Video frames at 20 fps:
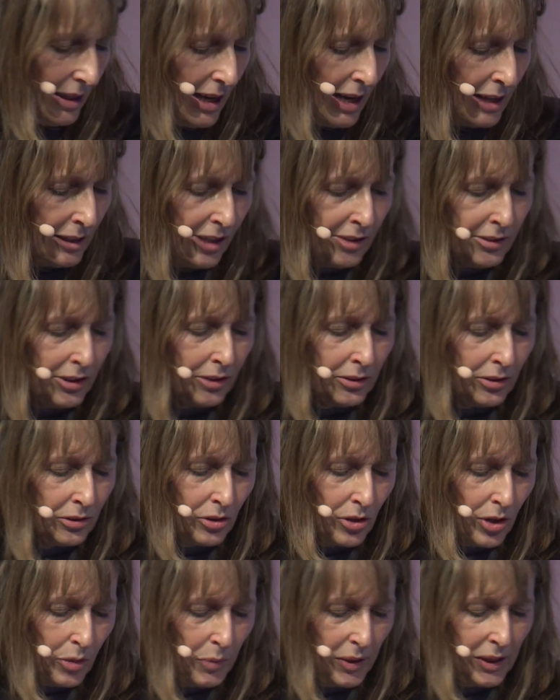Aljona
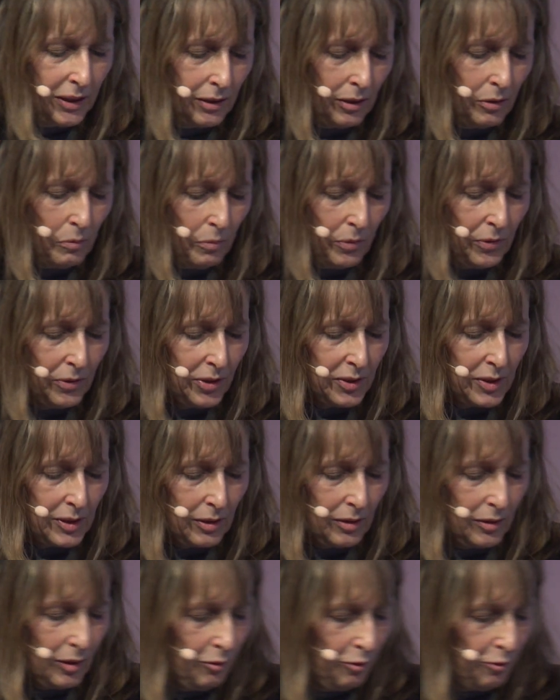and Robin were
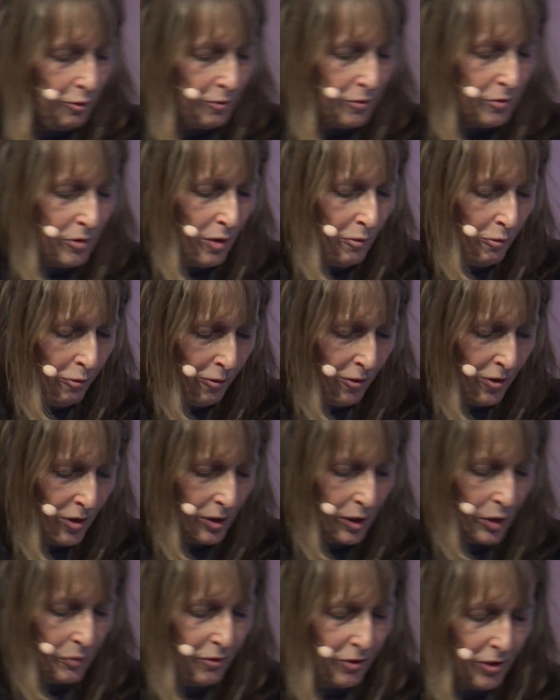the
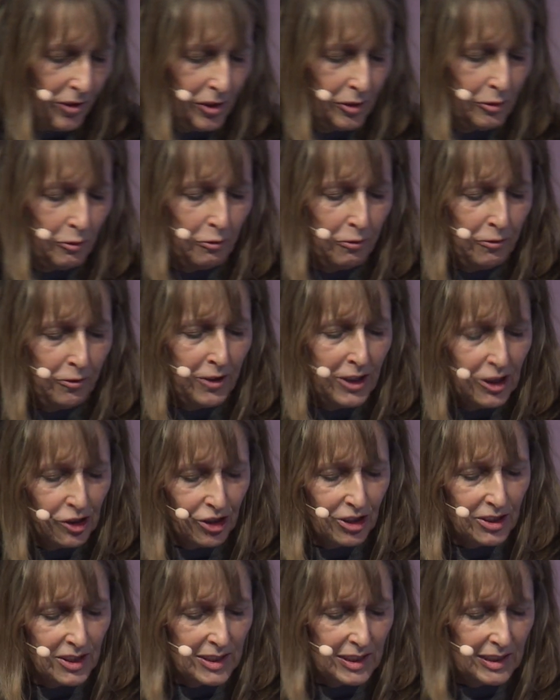four-fold world
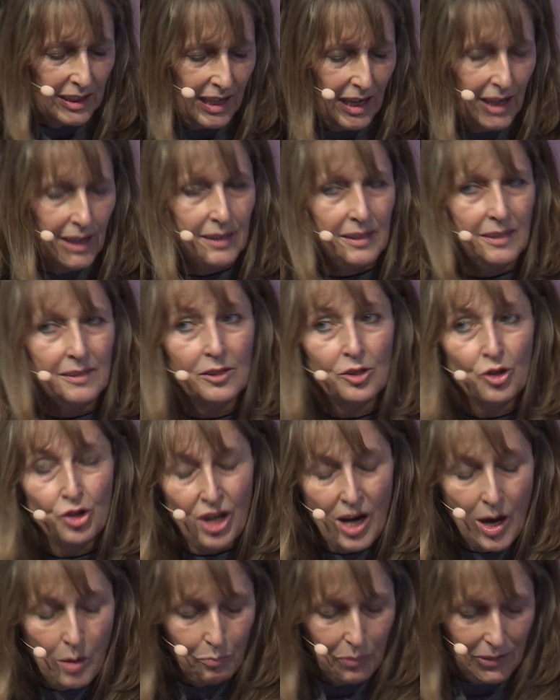feature skating
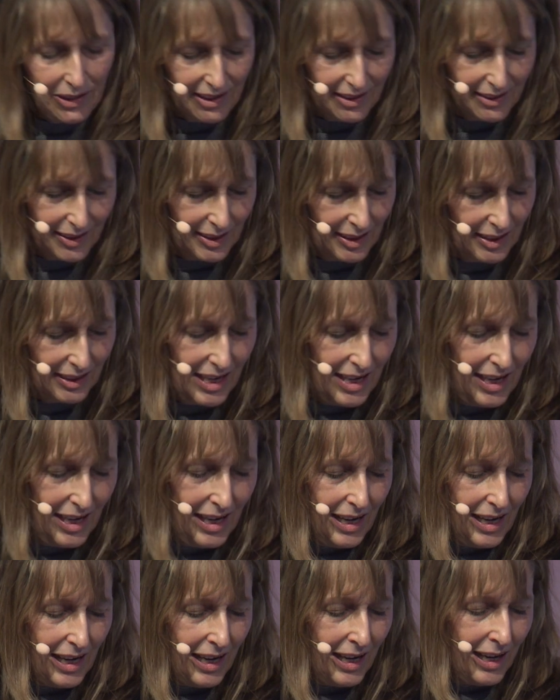champions.
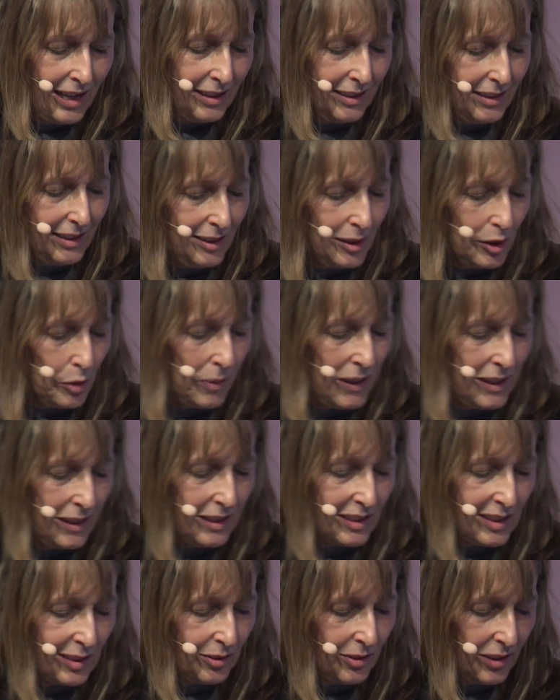And in
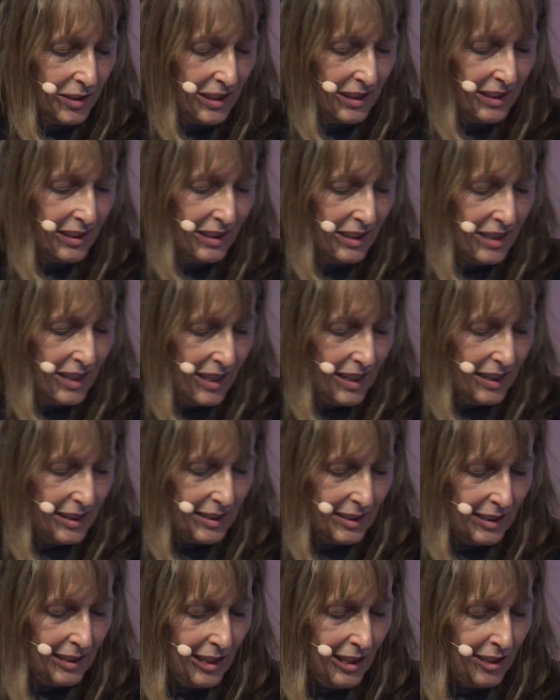2013,
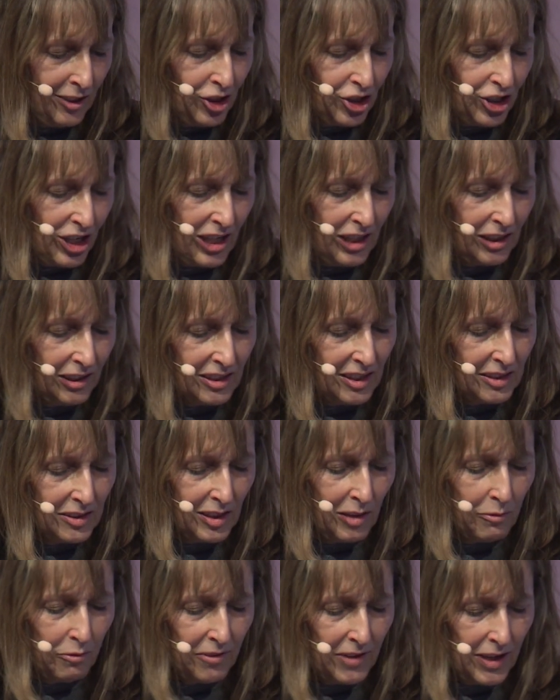they changed
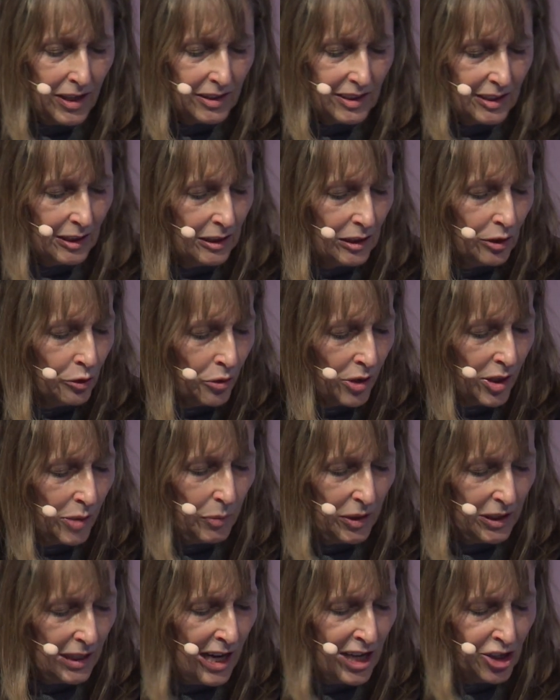their fans in
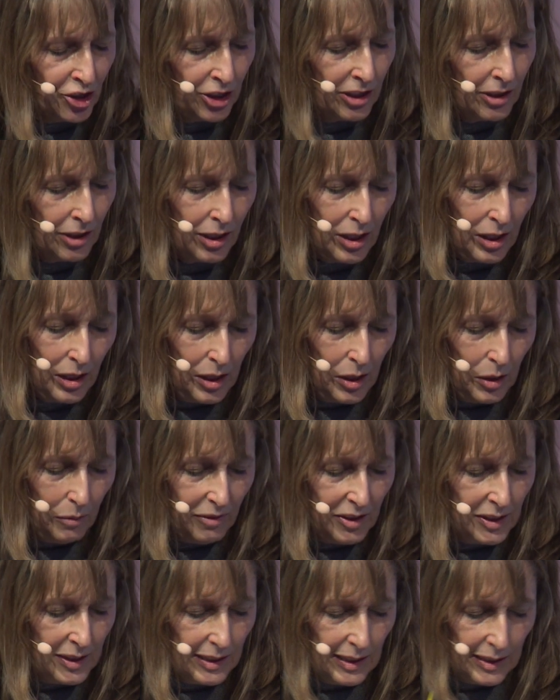Europe and Asia,
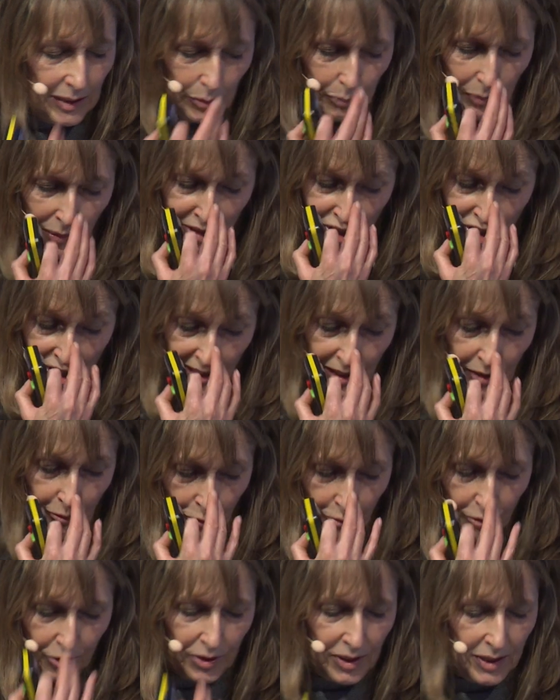with especially
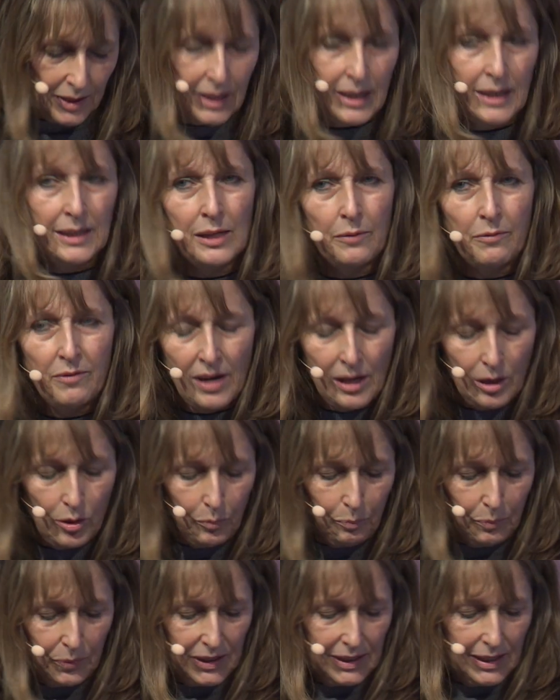for they
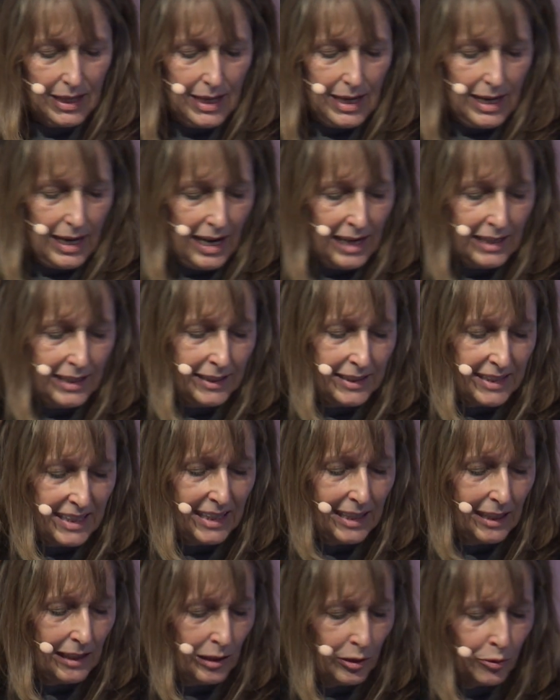developed LED
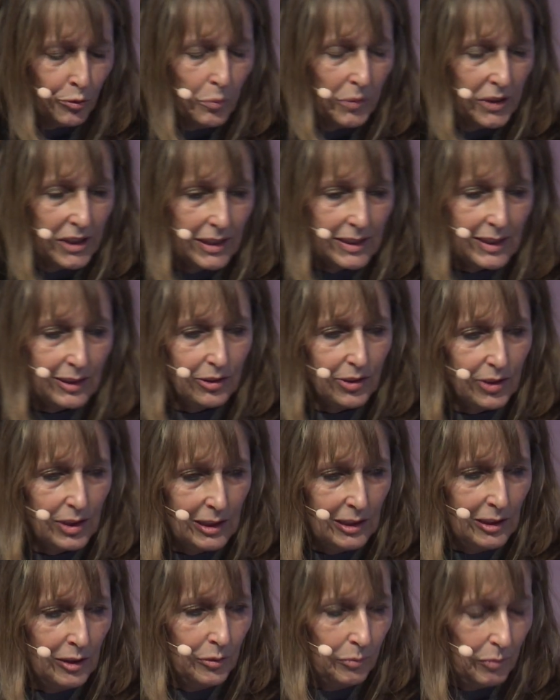luminous
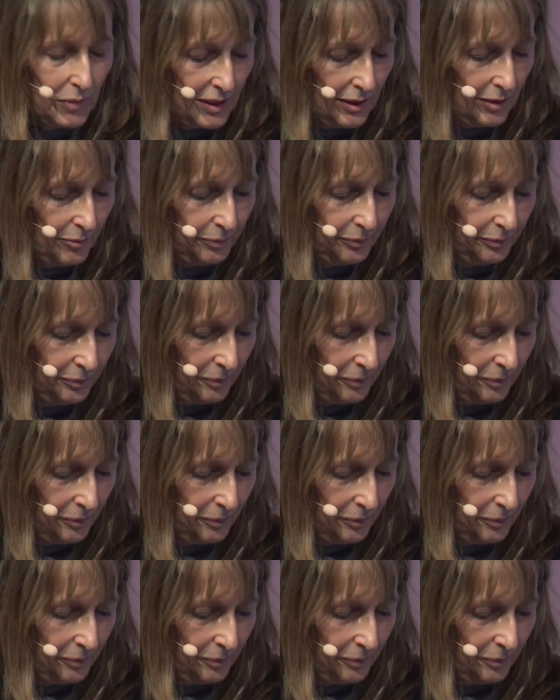costumes.